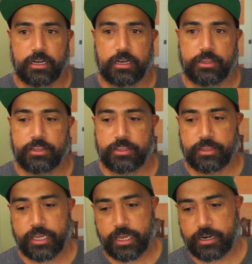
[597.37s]
Other
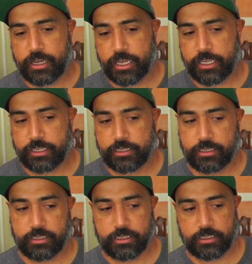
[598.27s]
than that, I
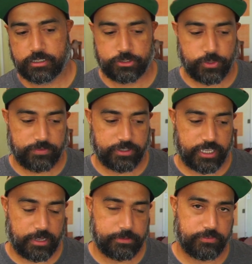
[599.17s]
do have a
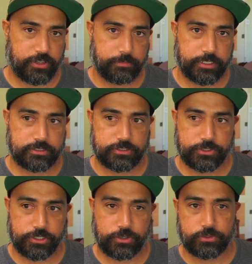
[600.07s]
game development
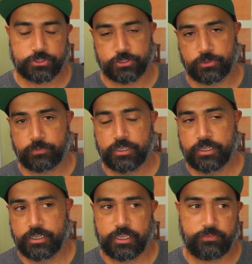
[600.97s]
studio, so
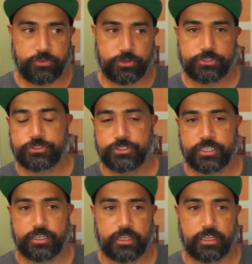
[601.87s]
if you're interested in